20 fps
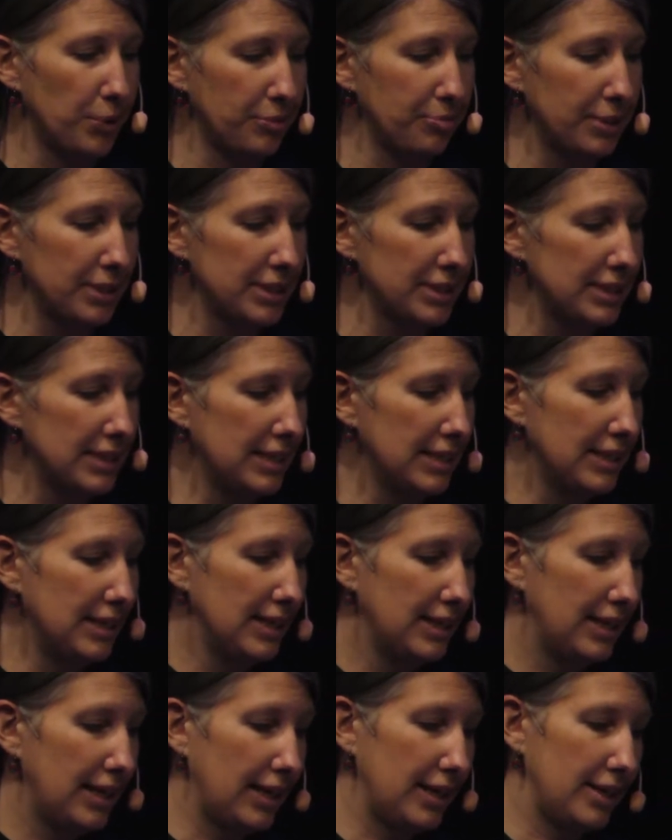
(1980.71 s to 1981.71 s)
of women,
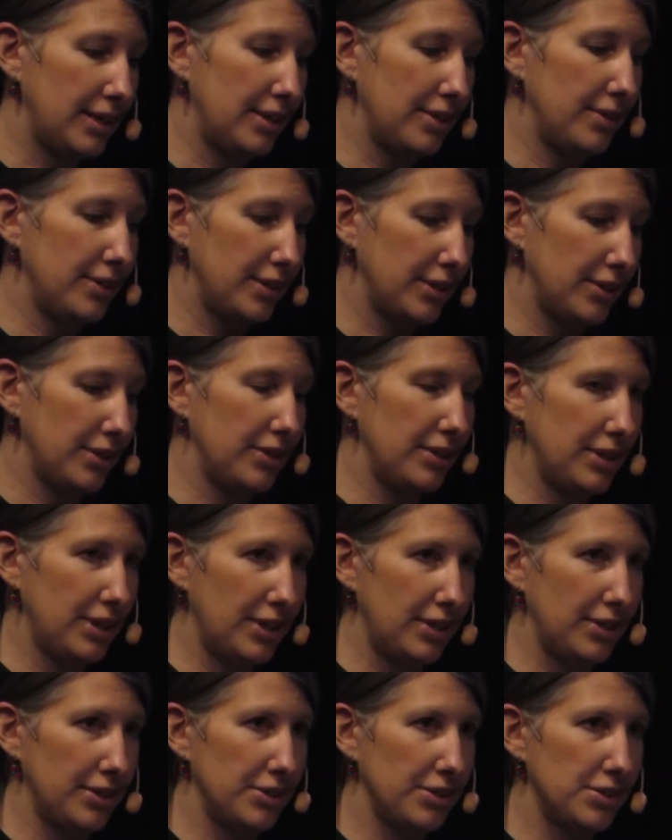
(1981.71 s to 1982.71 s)
and the
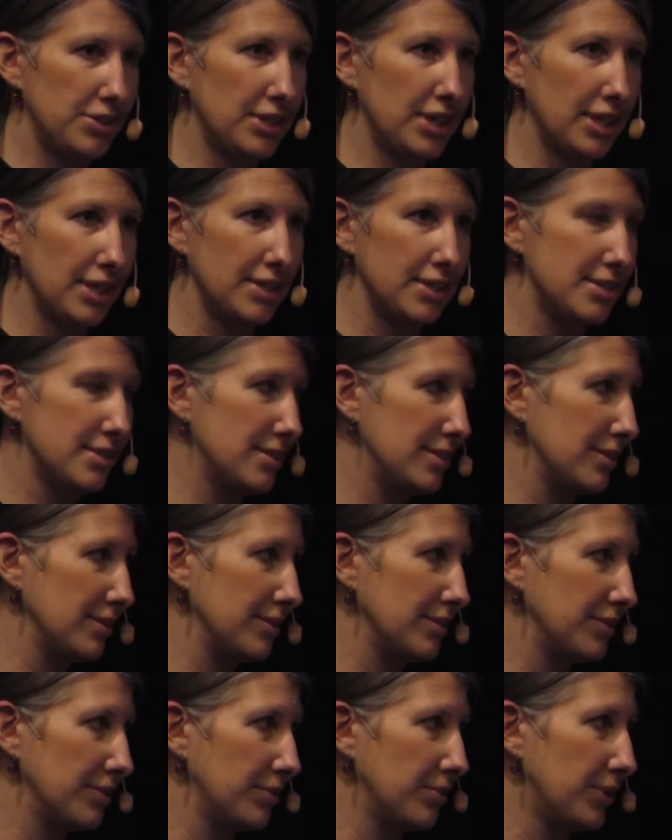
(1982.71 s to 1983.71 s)
child's
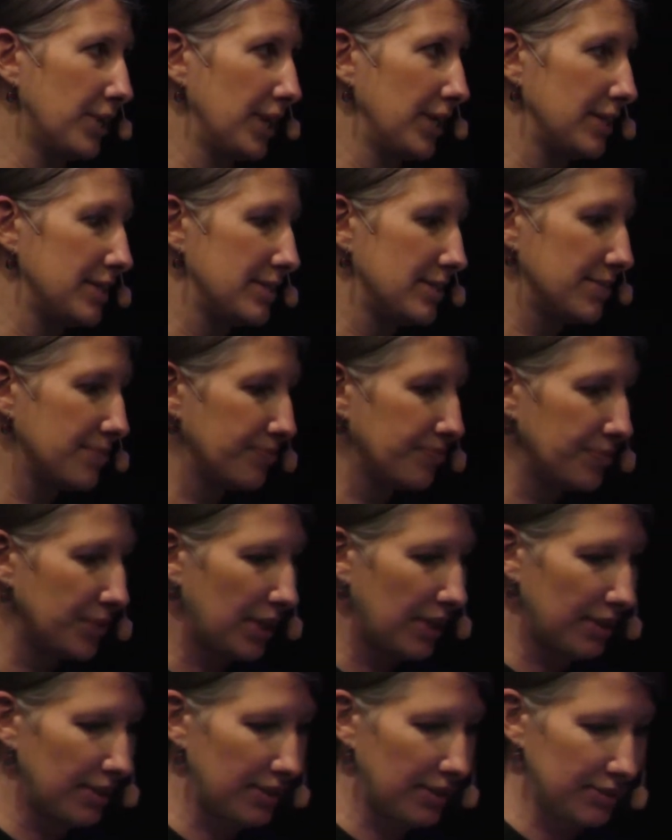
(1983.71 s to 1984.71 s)
rights,
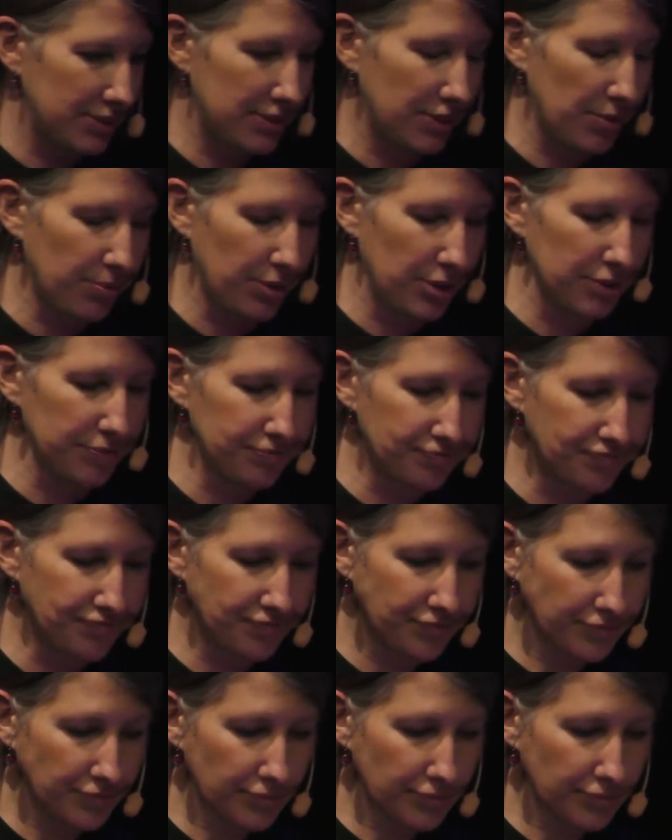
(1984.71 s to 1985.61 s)
and so on.